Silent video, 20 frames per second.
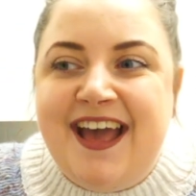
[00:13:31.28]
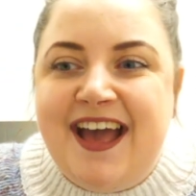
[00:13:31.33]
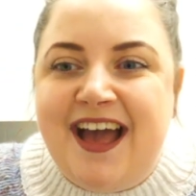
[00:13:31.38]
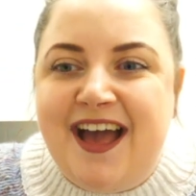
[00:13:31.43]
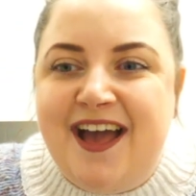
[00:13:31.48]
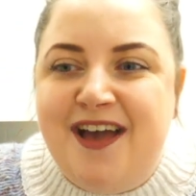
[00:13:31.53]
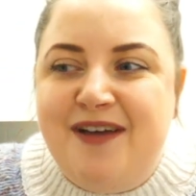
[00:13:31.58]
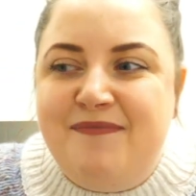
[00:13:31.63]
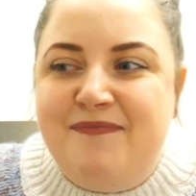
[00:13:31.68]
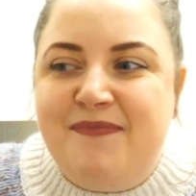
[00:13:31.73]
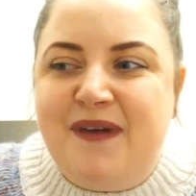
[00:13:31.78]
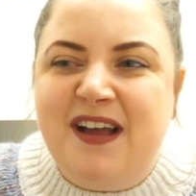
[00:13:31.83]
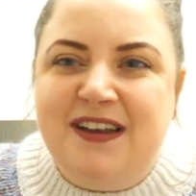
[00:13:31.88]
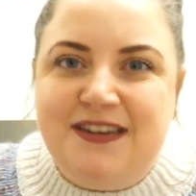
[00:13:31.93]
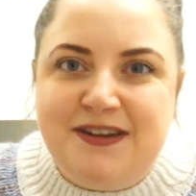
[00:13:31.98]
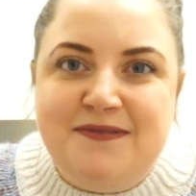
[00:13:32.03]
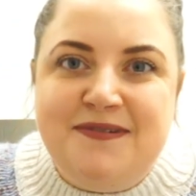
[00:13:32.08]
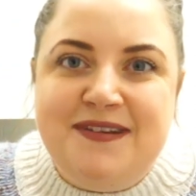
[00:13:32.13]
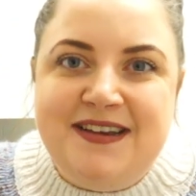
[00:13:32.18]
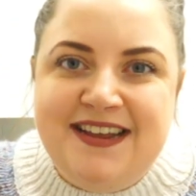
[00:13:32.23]
But I
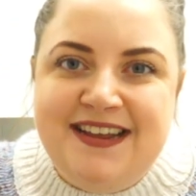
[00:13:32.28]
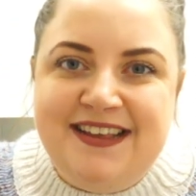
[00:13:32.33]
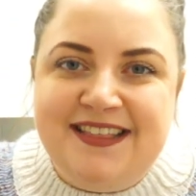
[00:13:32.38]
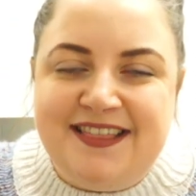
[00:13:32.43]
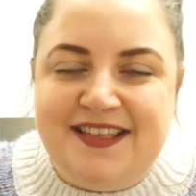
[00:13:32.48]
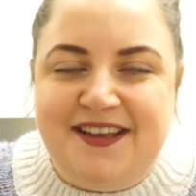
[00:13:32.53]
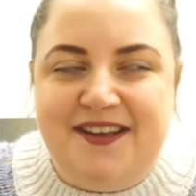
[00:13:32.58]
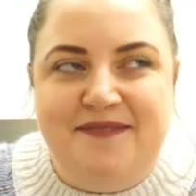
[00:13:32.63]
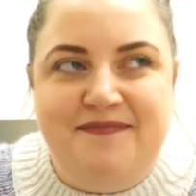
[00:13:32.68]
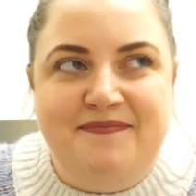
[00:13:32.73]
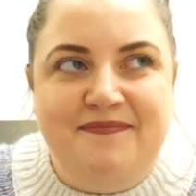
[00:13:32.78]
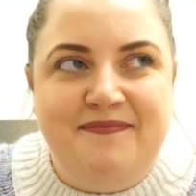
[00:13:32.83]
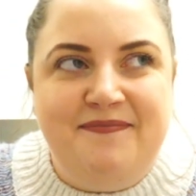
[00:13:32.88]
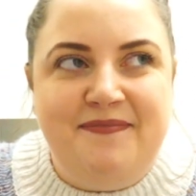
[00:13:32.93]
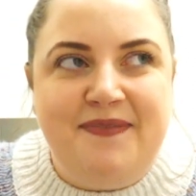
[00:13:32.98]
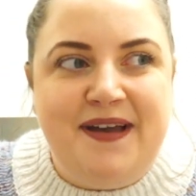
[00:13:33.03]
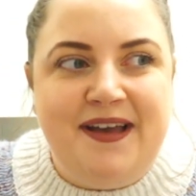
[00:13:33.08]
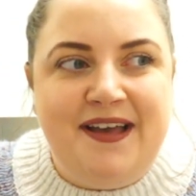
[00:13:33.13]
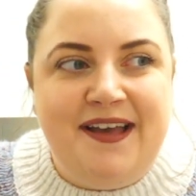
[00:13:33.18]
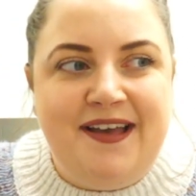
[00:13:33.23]
don't need them.
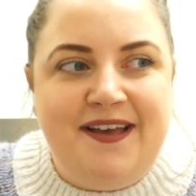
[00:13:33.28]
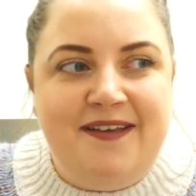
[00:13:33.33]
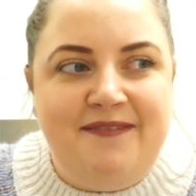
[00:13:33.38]
But